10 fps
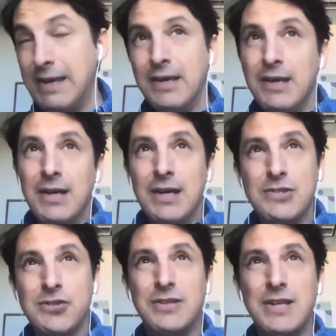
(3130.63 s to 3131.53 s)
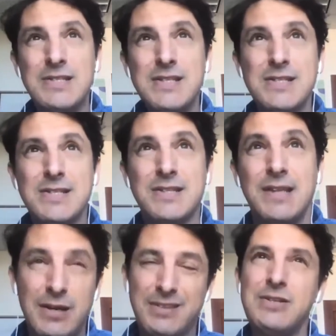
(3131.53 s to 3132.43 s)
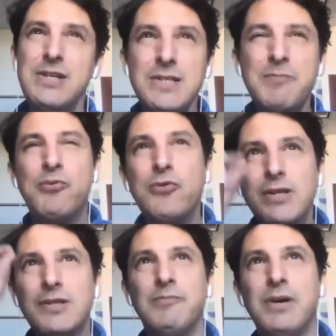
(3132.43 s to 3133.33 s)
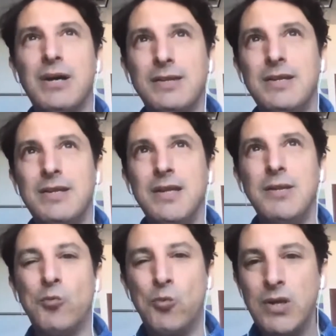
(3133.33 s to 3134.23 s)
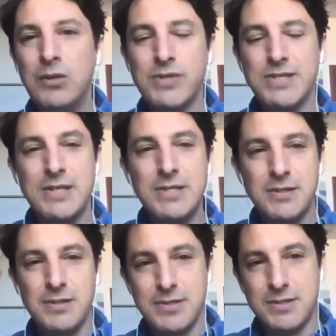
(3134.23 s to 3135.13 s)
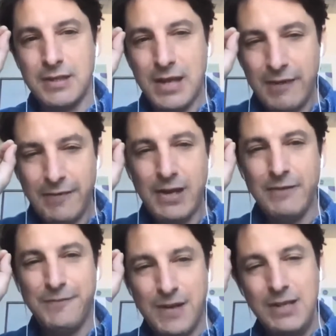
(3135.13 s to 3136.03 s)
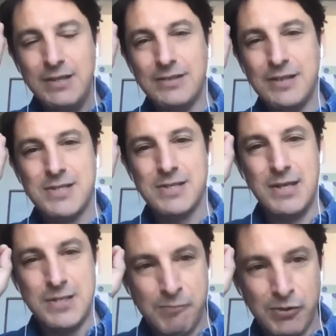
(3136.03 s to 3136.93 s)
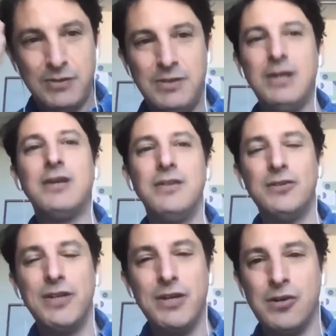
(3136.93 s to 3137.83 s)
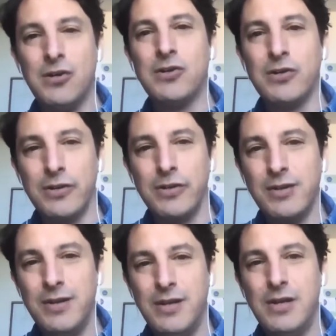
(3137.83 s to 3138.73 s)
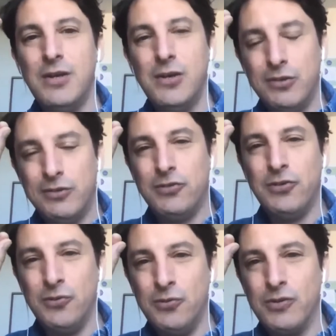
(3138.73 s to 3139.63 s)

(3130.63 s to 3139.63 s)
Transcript: And so this is now there is a point about the will resistance that I, I find that it's it's particularly hard to